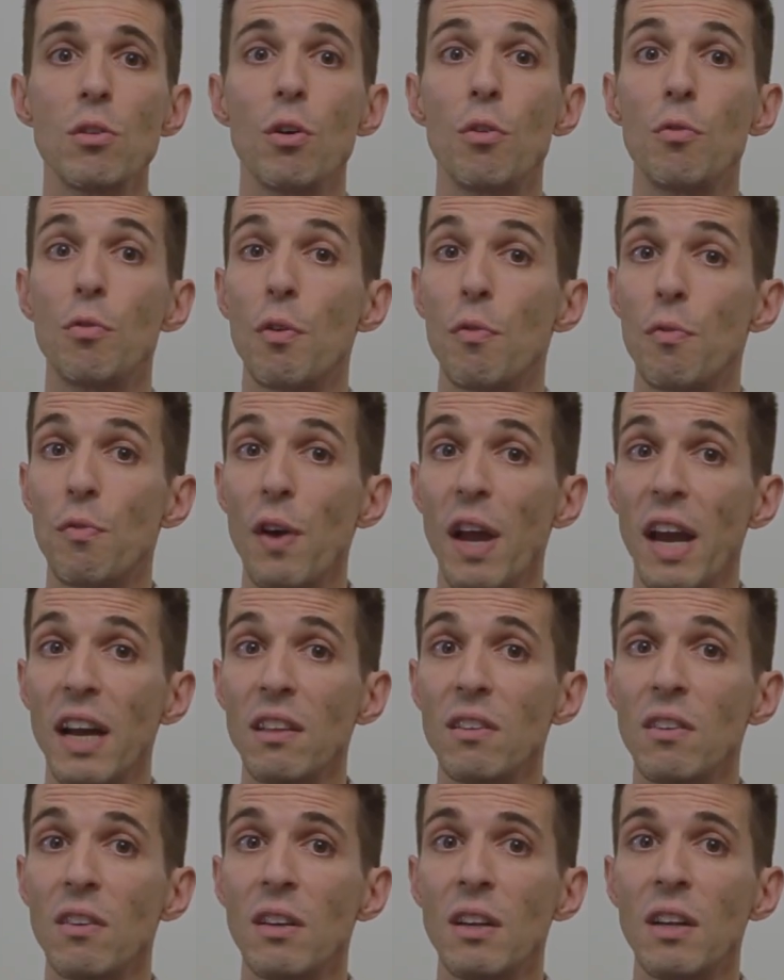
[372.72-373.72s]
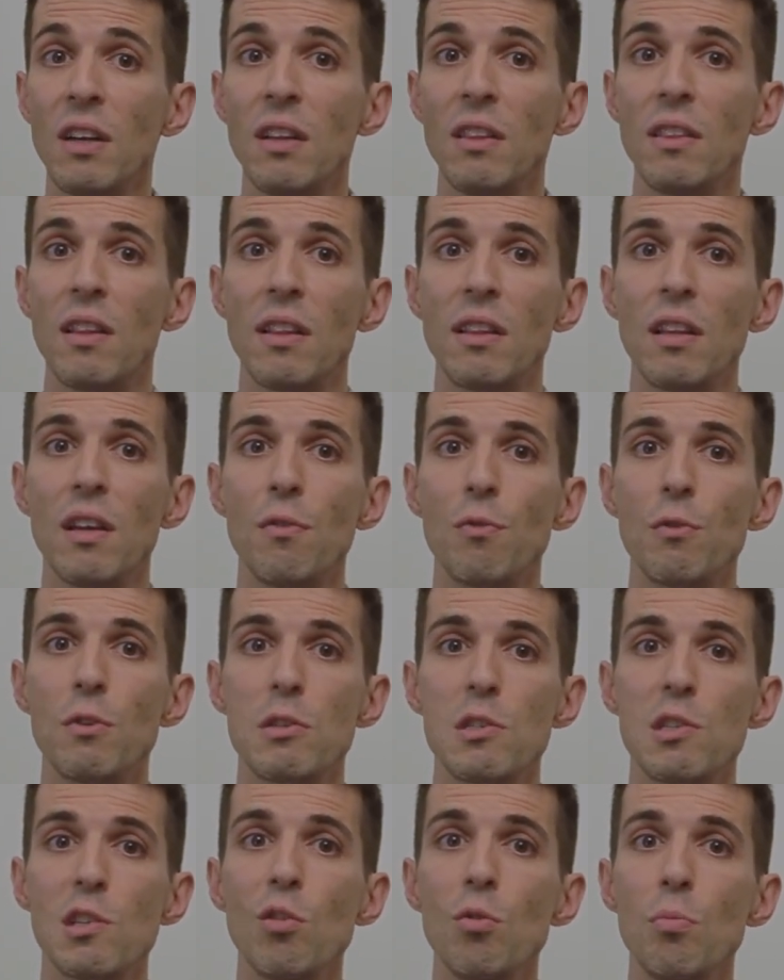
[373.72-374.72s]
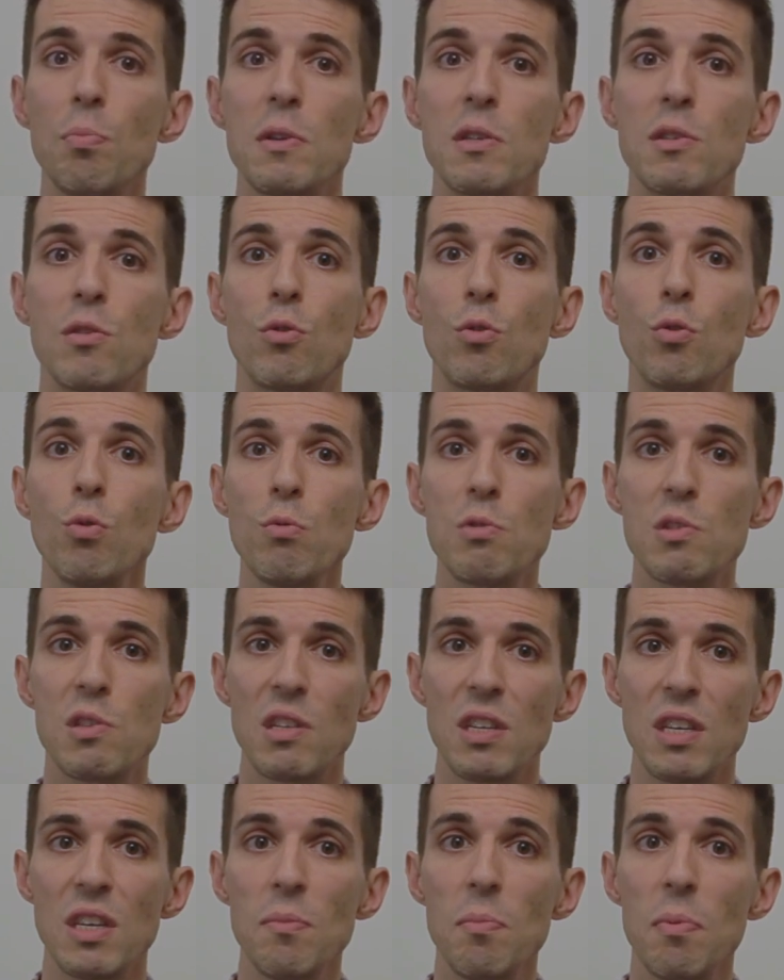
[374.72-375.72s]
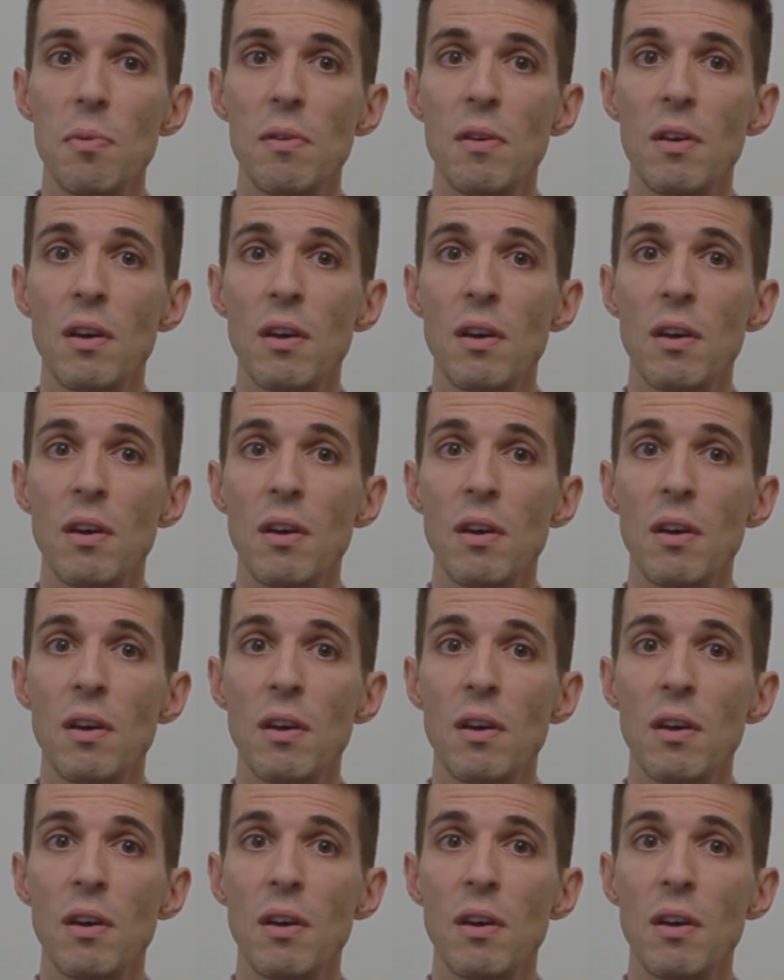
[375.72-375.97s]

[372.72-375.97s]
of the fact that if the slope is too steep,